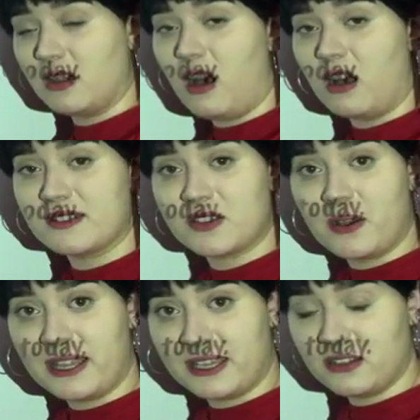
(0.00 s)
not God,
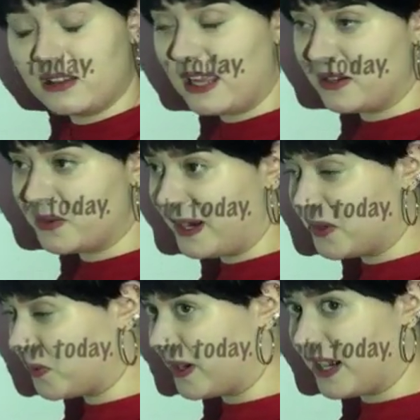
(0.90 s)
so I cannot let it
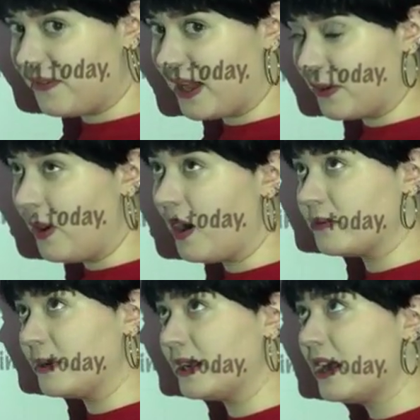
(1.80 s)
rain whenever I
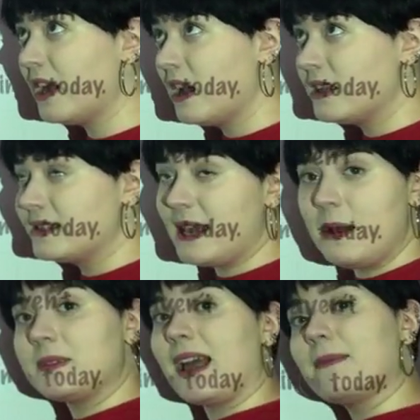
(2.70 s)
want, but
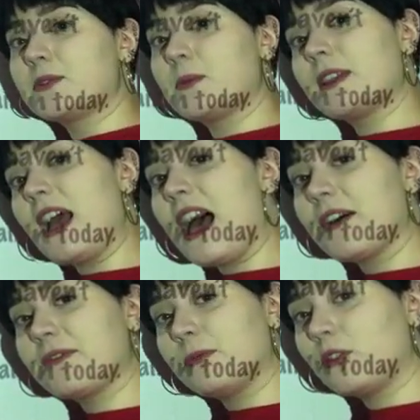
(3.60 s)
sometimes when you
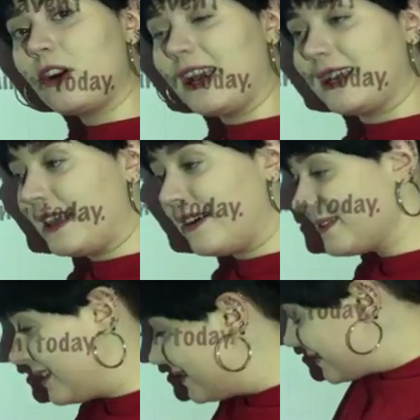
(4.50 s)
have gray
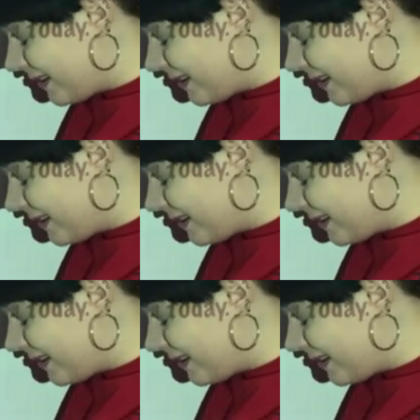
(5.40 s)
clouds,